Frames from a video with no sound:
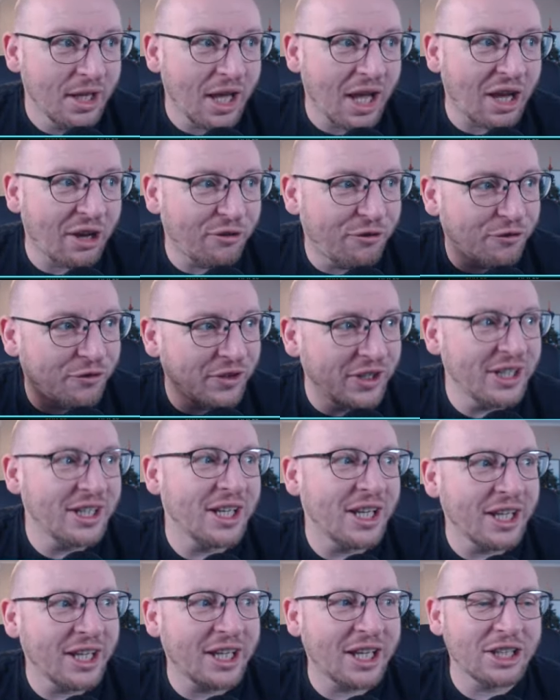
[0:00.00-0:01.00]
I feel
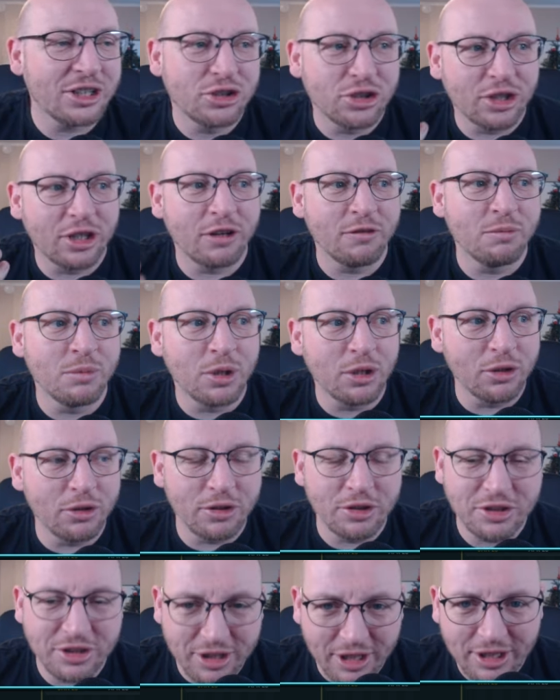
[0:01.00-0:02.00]
like I should give him
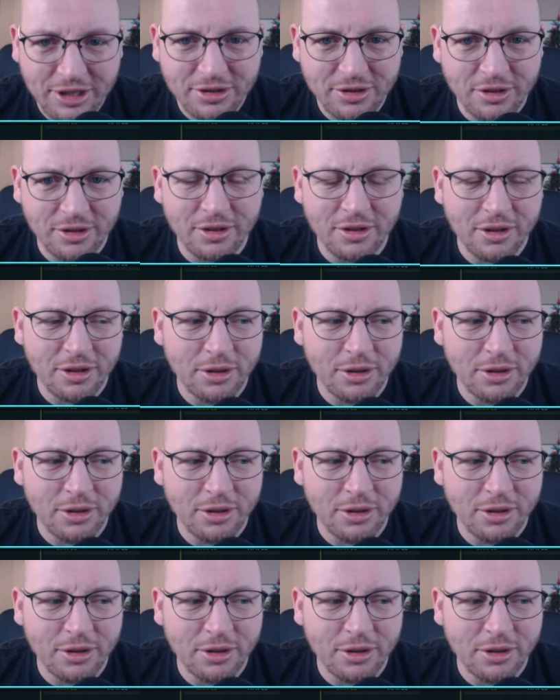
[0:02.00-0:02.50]
another season